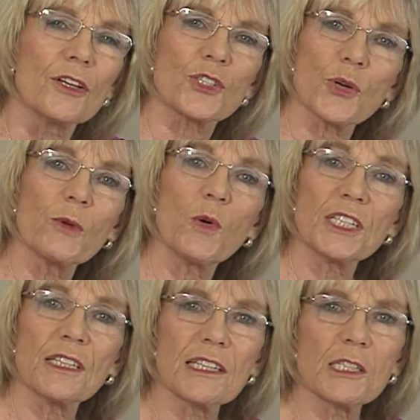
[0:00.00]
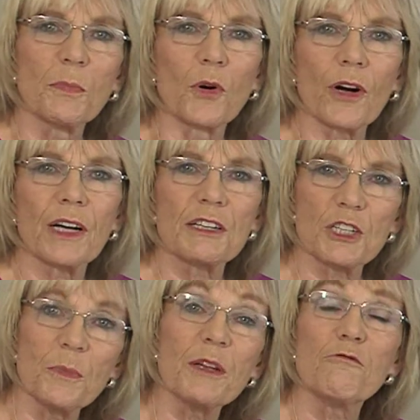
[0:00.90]
So I wanted this book
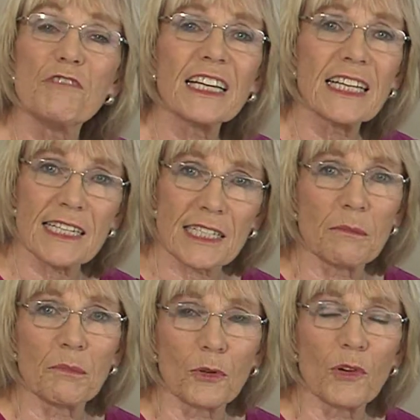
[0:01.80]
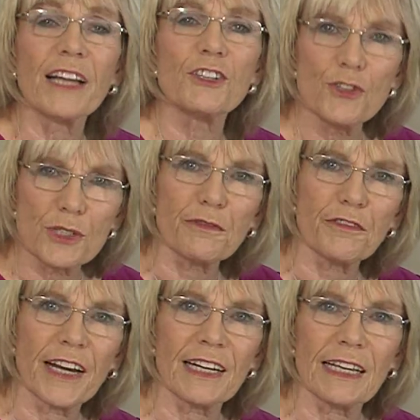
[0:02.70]
to be really simple and
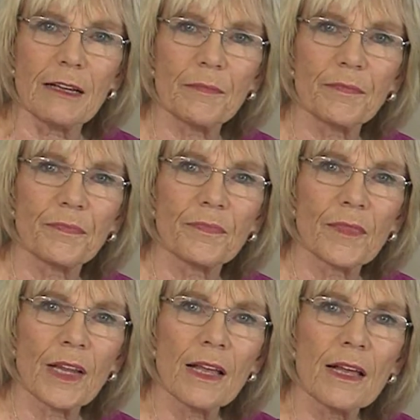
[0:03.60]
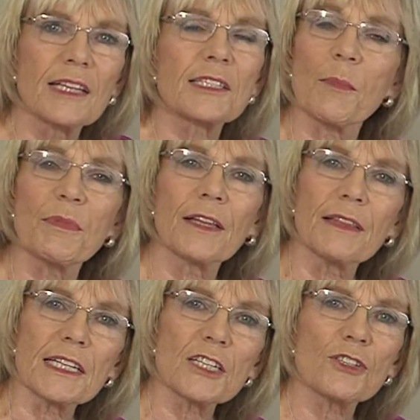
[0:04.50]
user-friendly, something
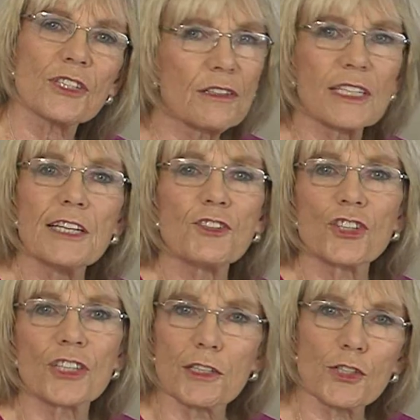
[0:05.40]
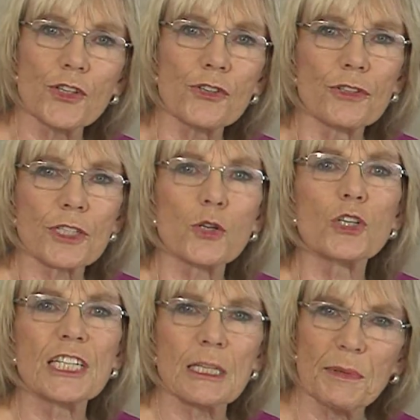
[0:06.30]
that teachers and students
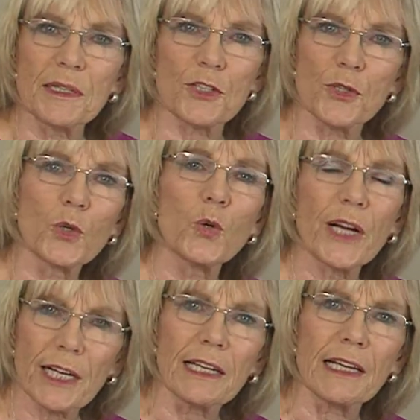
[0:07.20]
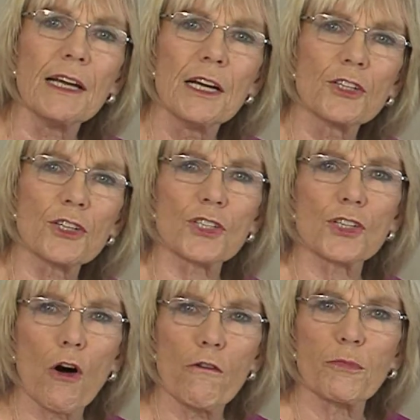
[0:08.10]
could dip into quickly to
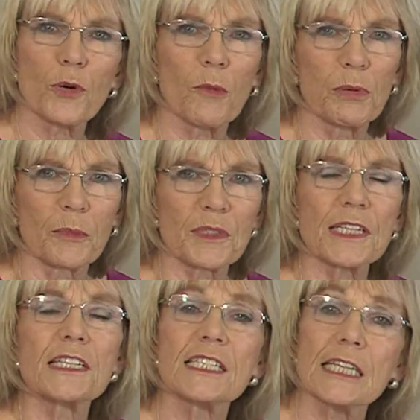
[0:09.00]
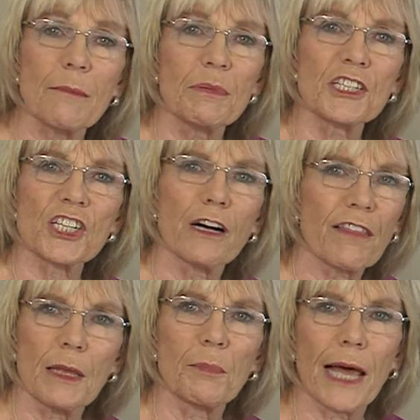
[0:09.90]
solve problems and establish
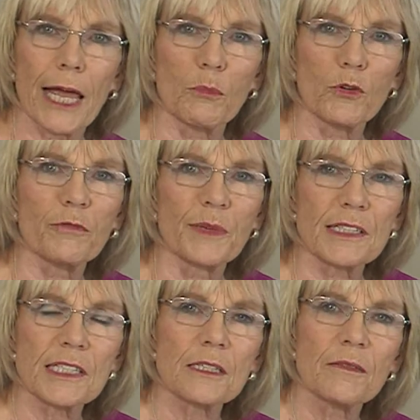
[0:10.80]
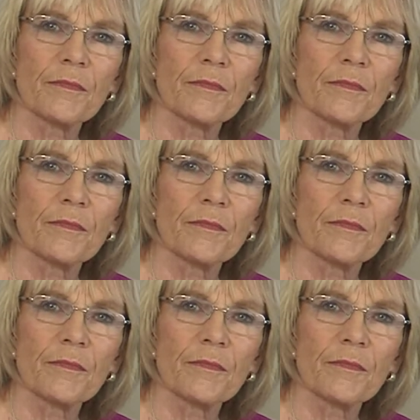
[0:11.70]
healthy playing movements.